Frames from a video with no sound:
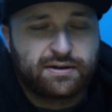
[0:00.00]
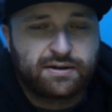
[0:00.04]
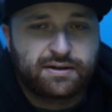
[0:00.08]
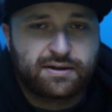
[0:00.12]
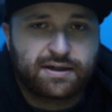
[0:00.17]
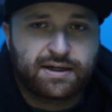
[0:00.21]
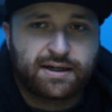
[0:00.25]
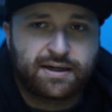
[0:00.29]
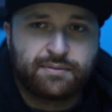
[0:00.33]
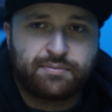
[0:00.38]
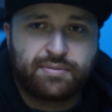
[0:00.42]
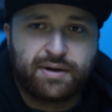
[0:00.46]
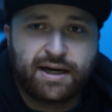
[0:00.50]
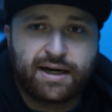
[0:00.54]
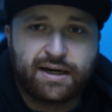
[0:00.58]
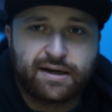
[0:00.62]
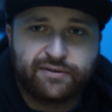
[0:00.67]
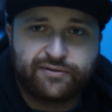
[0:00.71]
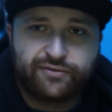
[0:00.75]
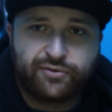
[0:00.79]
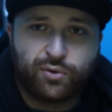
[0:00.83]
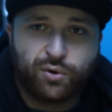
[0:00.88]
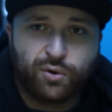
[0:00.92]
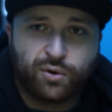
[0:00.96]
kind of paid
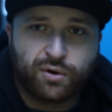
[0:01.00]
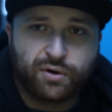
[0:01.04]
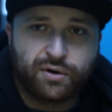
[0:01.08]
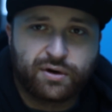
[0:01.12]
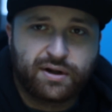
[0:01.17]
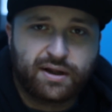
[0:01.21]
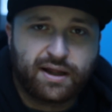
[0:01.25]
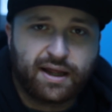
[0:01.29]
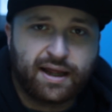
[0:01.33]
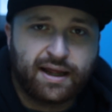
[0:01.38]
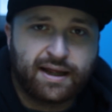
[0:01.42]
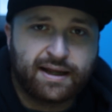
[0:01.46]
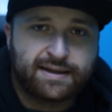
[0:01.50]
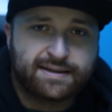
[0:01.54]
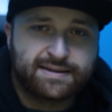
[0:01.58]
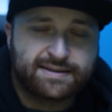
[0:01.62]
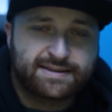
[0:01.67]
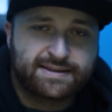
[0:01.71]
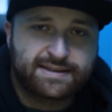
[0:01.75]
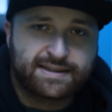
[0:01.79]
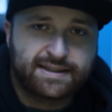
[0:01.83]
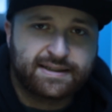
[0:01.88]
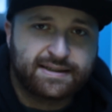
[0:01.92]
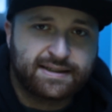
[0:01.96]
it forward and
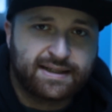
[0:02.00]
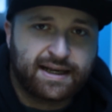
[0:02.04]
sent